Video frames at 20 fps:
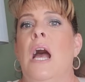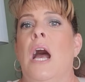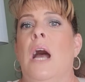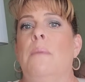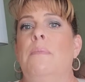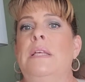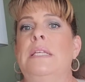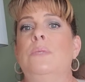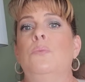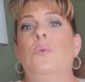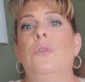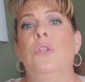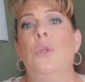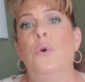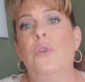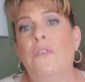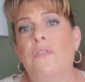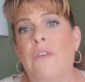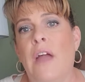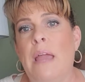This will
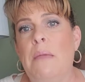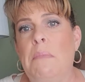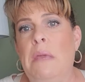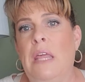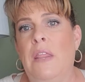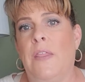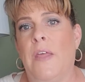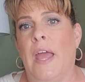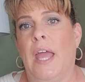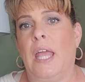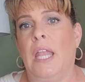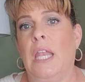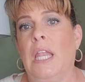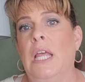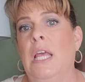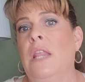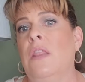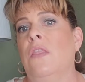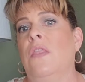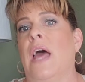notify me
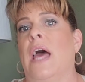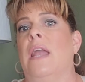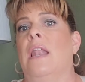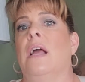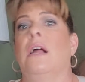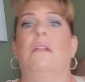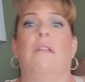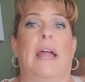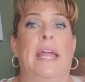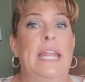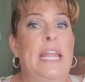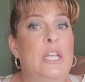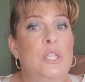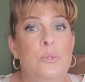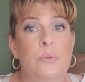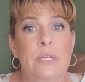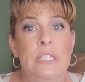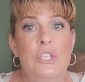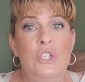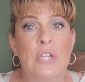then that a client
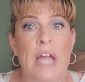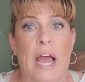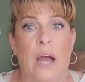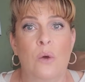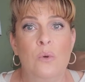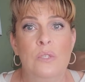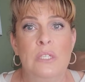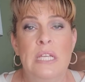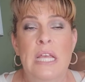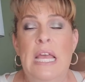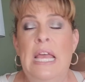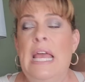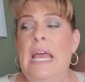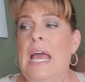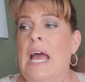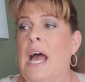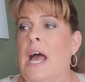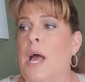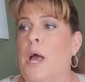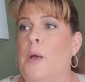has reached out,
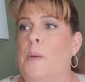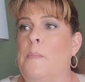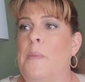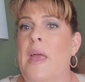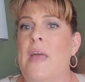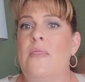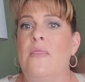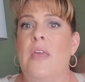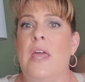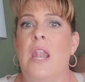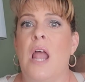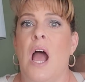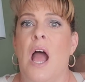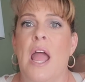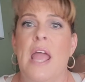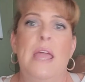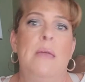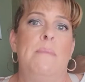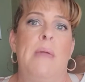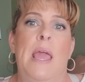and then
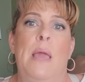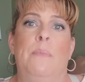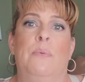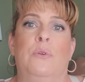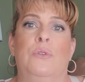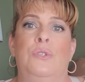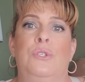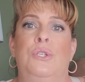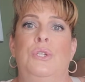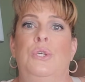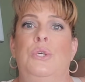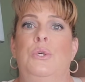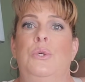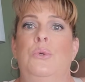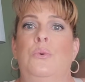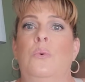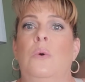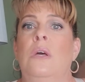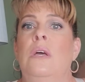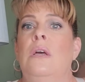I am able
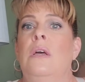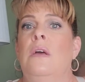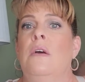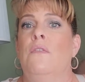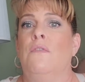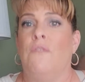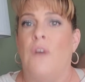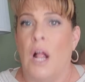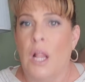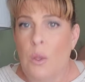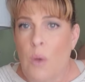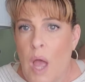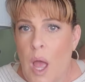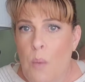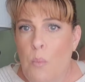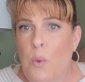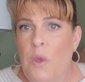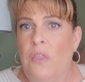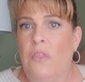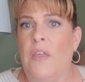to follow
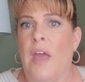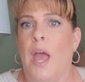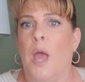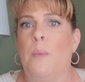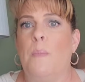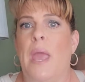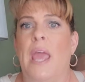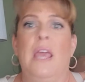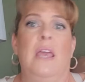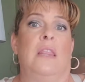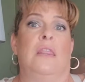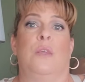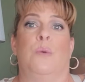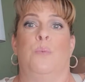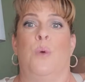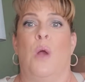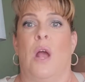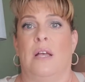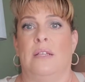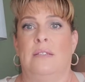up with them and get the
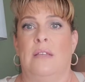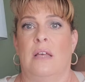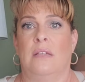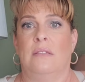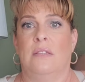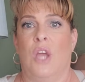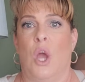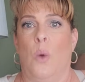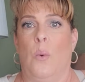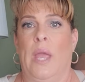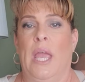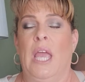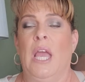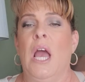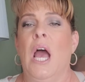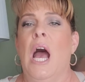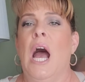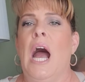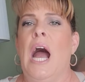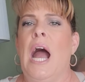process going.
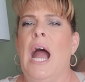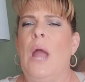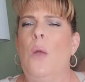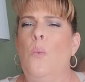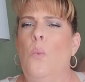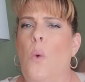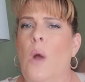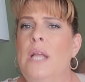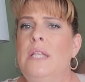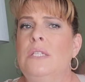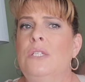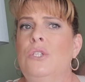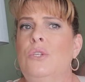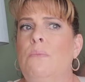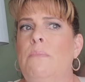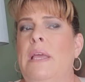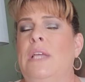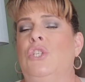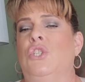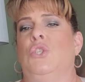I want to
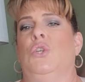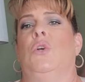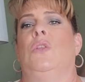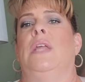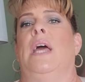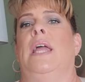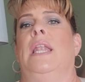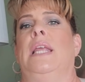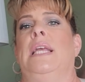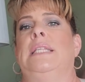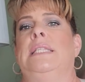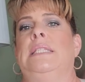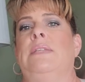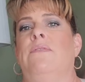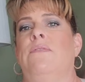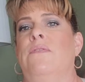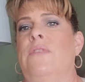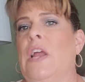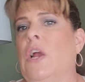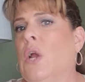make sure that it's
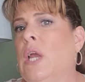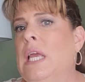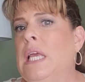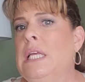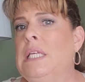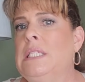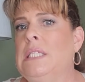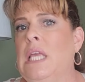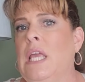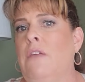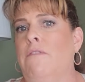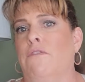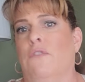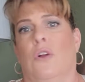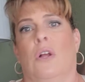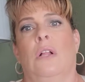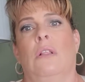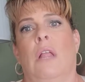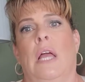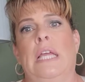very easy for
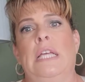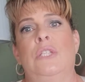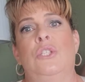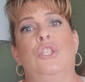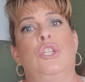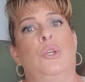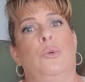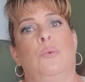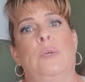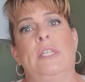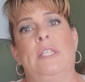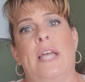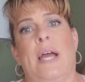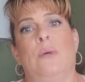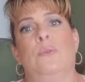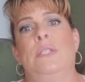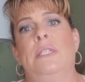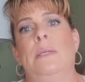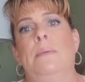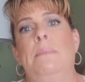clients to reach
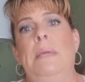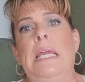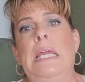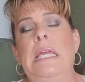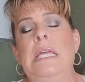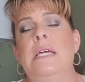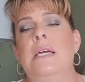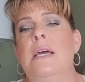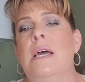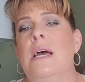out to me,